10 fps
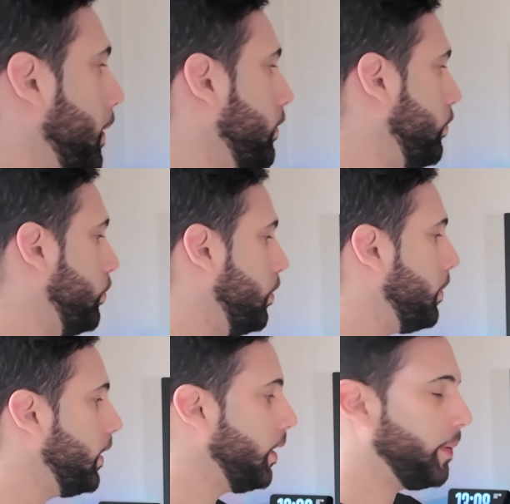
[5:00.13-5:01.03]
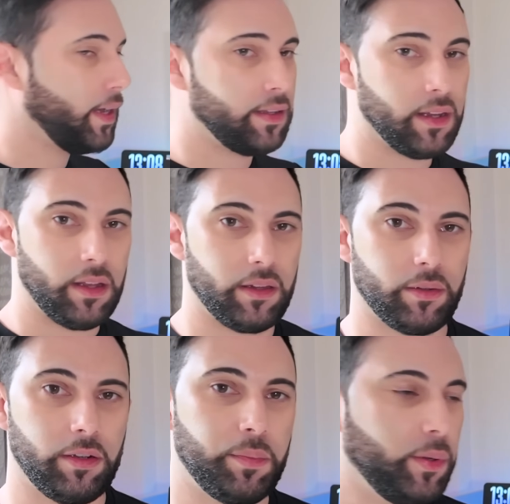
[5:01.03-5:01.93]
Pencil on my iPad.
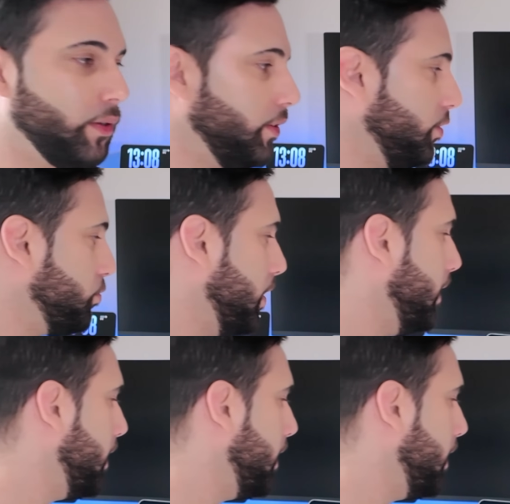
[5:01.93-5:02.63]
So I just put it on this tray